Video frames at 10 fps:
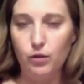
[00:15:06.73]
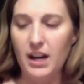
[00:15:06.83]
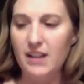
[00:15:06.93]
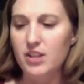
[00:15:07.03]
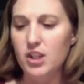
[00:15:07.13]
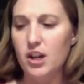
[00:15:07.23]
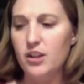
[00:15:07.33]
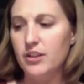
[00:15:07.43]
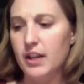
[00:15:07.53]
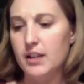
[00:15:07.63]
I have a
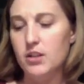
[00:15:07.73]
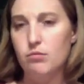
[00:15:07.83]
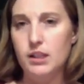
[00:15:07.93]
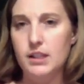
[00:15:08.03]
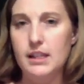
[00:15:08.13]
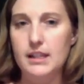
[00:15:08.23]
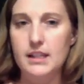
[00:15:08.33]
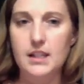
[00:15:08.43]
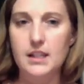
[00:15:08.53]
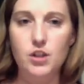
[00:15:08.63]
daughter that is really
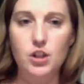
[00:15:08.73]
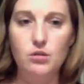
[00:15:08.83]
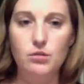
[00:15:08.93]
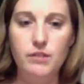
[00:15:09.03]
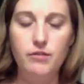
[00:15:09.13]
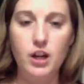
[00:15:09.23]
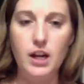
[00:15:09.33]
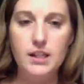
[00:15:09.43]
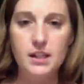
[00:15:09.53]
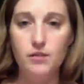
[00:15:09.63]
sensitive to different
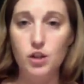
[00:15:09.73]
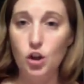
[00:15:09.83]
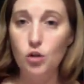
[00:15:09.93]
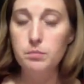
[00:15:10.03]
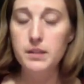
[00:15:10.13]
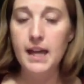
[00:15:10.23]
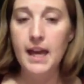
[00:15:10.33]
kinds of soaps